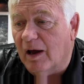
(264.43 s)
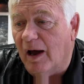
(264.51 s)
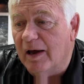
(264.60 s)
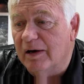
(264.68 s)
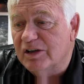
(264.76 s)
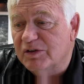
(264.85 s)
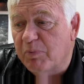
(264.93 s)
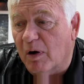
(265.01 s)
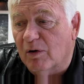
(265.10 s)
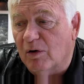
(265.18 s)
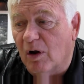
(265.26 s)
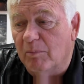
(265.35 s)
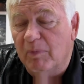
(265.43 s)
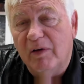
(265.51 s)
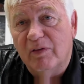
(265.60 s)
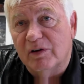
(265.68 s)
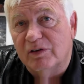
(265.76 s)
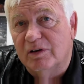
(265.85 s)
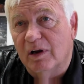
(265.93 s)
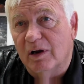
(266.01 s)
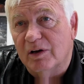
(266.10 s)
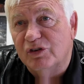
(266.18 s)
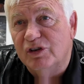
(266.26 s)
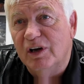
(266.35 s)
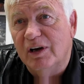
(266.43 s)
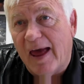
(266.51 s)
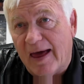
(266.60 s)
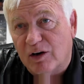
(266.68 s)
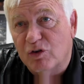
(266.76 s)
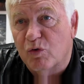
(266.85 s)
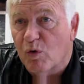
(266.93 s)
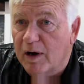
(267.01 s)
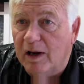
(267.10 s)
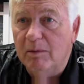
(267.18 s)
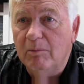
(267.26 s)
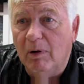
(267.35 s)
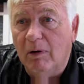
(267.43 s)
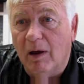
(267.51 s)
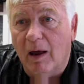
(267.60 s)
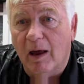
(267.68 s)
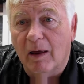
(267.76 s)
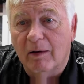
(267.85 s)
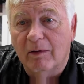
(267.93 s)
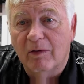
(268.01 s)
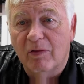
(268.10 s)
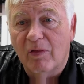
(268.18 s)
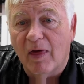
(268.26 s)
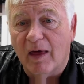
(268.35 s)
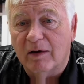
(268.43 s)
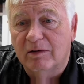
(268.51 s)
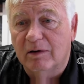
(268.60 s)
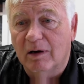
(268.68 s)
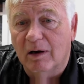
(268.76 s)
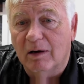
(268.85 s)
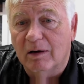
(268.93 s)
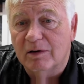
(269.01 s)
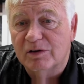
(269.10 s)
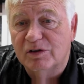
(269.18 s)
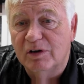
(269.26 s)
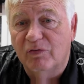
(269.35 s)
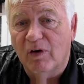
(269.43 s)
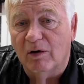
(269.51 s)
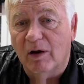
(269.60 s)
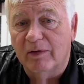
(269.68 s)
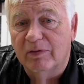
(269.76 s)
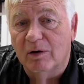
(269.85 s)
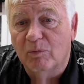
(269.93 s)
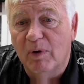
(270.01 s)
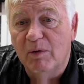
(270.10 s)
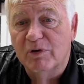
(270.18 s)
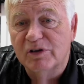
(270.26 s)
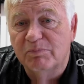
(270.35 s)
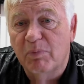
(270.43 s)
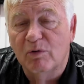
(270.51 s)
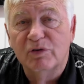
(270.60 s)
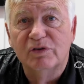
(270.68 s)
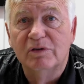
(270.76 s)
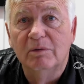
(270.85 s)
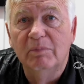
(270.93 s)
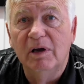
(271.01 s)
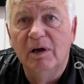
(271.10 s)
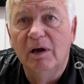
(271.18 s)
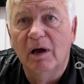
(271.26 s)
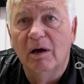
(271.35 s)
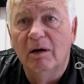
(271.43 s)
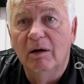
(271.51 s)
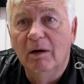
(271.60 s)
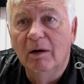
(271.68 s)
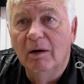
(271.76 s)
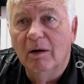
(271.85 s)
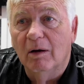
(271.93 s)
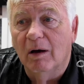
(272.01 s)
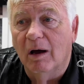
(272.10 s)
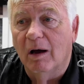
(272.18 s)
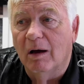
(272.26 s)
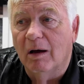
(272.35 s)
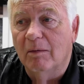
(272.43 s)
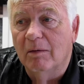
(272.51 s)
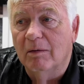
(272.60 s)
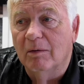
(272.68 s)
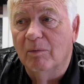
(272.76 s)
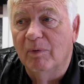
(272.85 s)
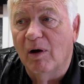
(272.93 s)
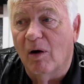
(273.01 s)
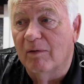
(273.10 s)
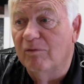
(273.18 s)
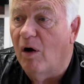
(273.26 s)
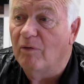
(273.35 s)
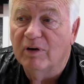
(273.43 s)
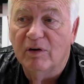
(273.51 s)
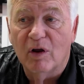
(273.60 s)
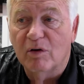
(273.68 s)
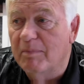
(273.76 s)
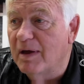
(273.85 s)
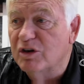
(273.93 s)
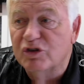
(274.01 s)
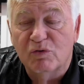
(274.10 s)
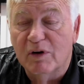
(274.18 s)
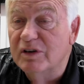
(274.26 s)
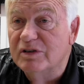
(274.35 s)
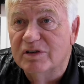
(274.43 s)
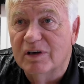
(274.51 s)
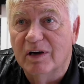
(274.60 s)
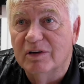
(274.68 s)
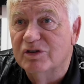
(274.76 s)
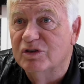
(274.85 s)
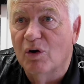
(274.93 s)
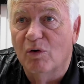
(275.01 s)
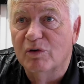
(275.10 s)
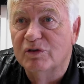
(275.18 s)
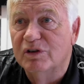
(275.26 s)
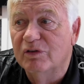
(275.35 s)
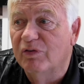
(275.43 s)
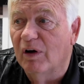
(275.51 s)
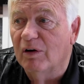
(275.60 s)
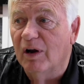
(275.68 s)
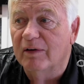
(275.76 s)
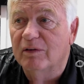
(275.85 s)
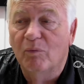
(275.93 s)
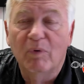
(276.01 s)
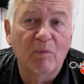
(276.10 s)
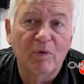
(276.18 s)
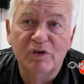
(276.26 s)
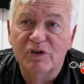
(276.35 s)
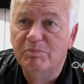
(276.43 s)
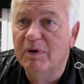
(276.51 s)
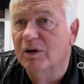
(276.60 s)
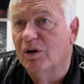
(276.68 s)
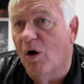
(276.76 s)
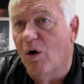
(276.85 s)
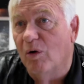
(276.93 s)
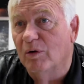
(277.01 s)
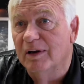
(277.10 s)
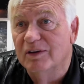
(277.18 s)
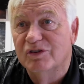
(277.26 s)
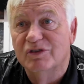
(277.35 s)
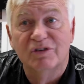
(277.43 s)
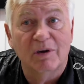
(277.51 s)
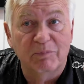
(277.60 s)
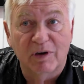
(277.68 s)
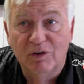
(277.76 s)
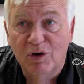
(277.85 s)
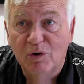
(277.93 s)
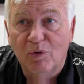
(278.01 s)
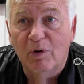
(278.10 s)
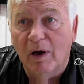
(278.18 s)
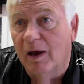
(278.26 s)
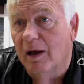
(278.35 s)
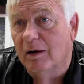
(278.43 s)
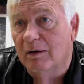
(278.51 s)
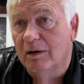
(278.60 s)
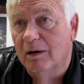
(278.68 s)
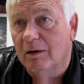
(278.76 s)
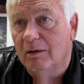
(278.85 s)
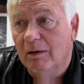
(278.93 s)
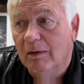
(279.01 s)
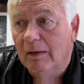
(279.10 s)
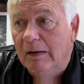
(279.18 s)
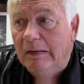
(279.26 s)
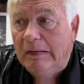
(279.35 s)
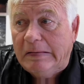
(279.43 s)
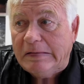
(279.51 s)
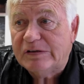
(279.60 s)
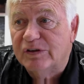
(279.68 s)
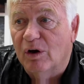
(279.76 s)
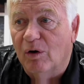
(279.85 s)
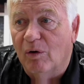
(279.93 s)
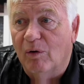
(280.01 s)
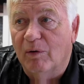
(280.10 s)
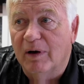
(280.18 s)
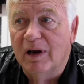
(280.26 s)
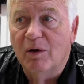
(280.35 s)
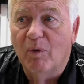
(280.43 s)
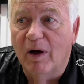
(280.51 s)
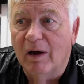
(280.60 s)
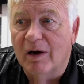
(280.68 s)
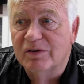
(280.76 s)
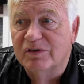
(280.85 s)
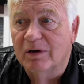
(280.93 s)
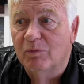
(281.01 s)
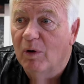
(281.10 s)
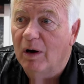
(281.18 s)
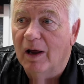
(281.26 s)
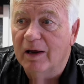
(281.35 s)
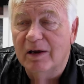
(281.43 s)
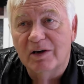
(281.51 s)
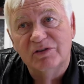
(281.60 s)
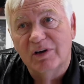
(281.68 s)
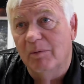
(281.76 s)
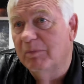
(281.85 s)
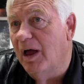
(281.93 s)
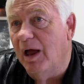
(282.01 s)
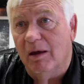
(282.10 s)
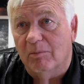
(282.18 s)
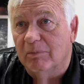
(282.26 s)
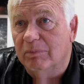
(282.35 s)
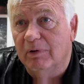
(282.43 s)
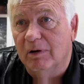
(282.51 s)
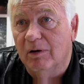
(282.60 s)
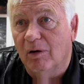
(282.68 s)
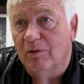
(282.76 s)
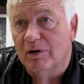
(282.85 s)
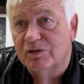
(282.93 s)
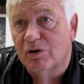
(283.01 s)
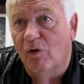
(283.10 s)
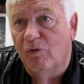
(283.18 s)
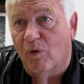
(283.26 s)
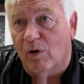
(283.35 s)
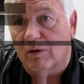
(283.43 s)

kind of sprung it on me that uh, she had had a dream and that uh, she felt like that we were supposed to be, uh, uh we are involved in other ministries and so she felt like that we were just being called into something new and uh, so anyway I said, well I guess I'm game, you know, let's go for